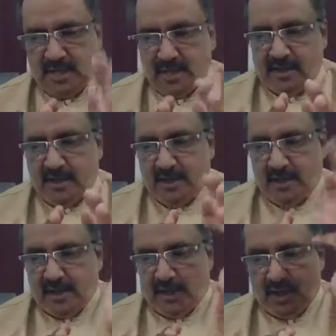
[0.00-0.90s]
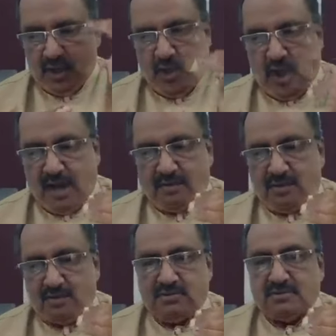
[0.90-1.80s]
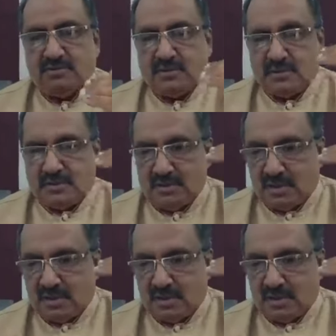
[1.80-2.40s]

Then you have to